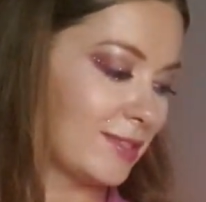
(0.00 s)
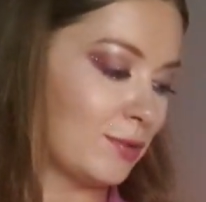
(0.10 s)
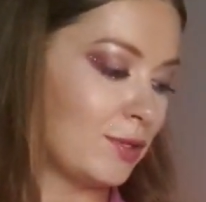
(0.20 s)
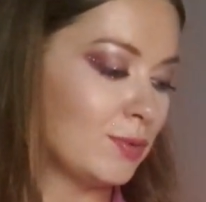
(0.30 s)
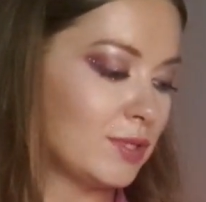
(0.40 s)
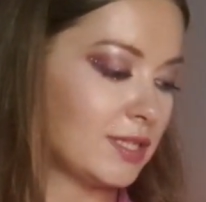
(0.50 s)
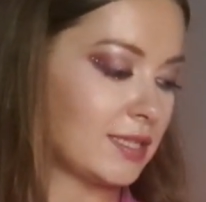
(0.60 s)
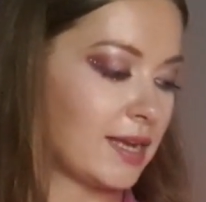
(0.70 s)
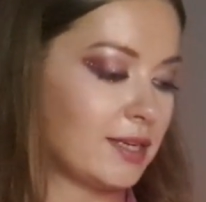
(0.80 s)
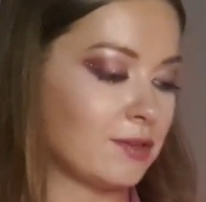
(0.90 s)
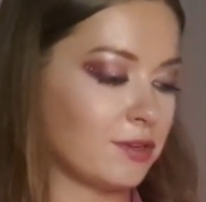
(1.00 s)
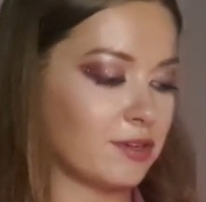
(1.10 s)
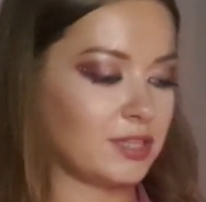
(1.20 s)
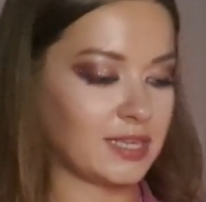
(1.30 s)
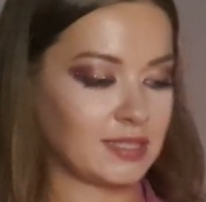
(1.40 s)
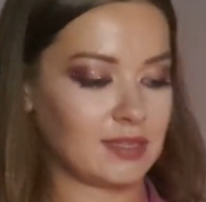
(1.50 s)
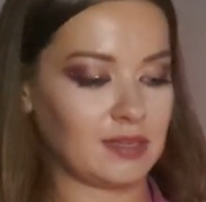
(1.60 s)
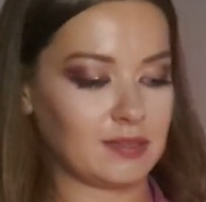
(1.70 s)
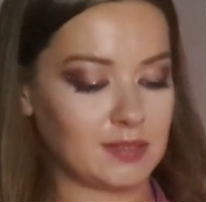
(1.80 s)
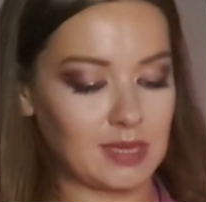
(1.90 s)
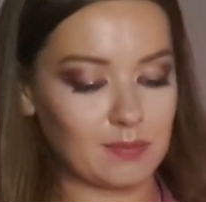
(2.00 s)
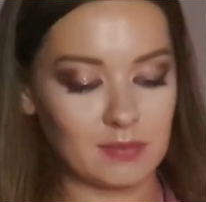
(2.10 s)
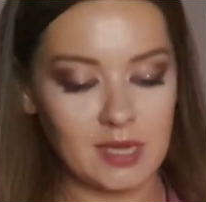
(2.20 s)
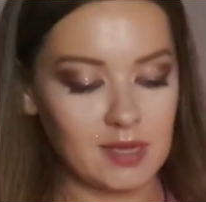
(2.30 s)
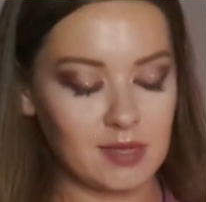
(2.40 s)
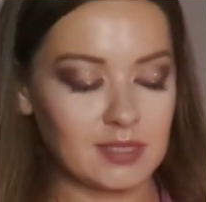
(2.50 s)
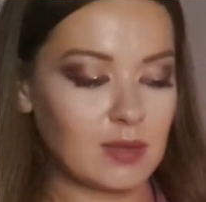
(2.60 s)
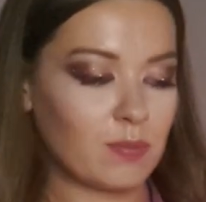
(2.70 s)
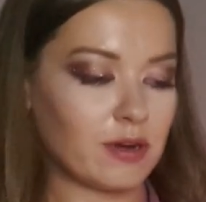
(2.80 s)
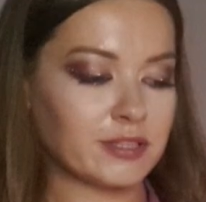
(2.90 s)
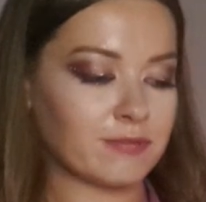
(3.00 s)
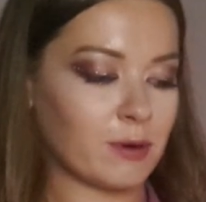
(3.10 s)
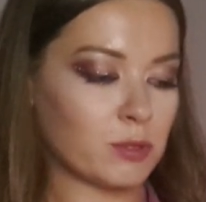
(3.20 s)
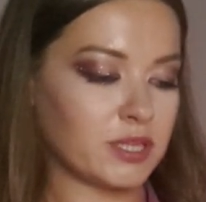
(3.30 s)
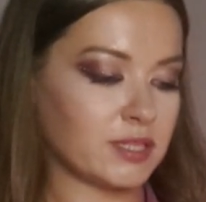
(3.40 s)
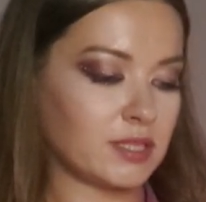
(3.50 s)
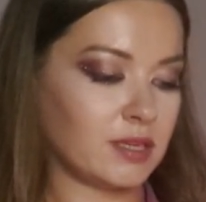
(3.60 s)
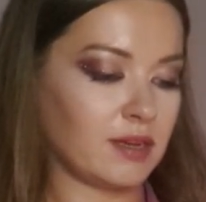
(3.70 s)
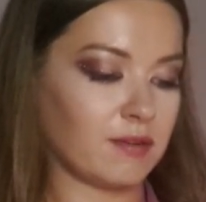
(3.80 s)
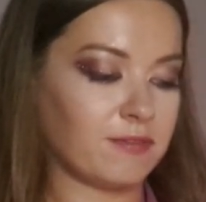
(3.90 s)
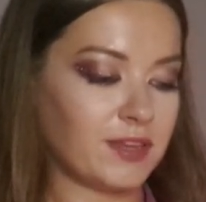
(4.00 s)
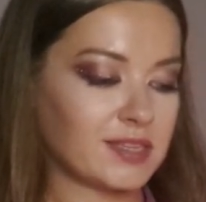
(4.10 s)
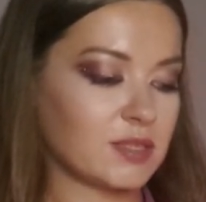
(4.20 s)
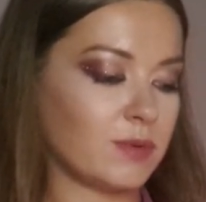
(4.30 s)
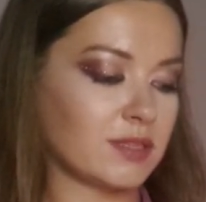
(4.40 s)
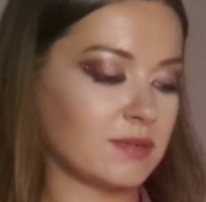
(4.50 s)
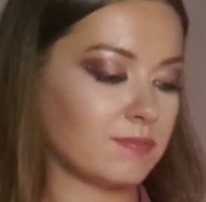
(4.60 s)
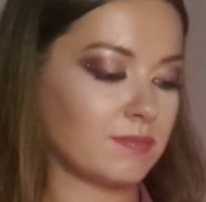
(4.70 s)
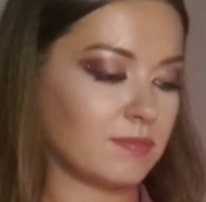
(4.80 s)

So you decide on your destiny. Some parts of our destiny are fixed, but